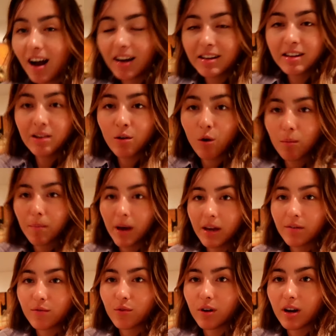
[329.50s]
I did not
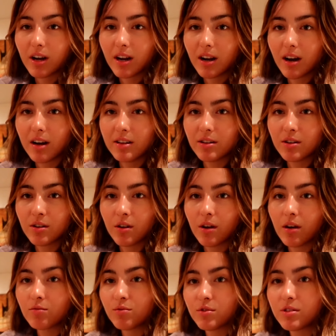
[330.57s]
pay for it. I don't know.
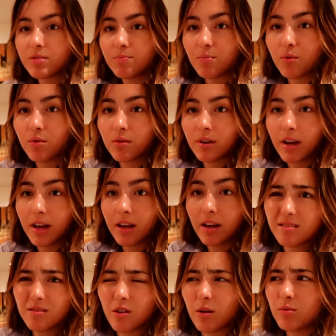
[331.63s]
I was just born here.
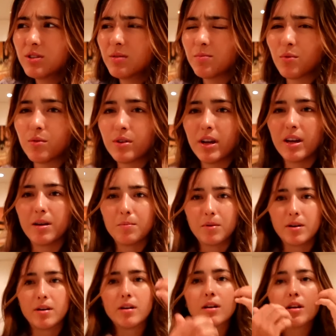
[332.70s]
No, I wasn't born here,
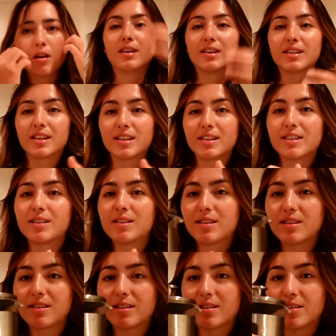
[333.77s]
but this
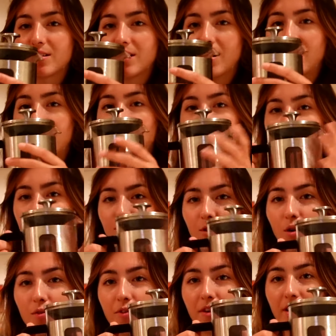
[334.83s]
is a
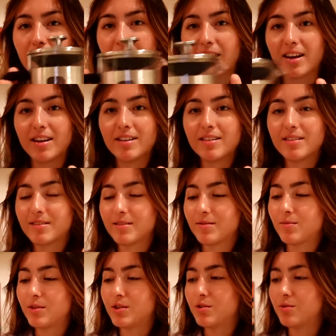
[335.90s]
coffee thing,
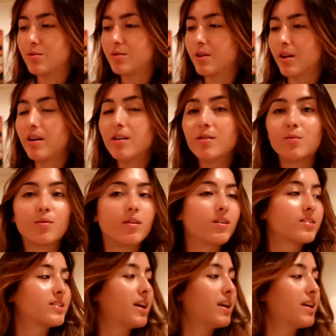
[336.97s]
which you all know what it
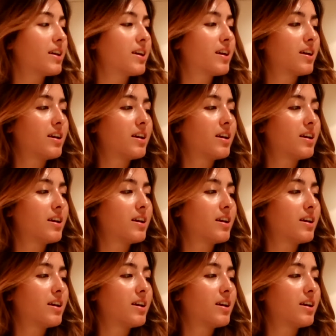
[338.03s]
looks like.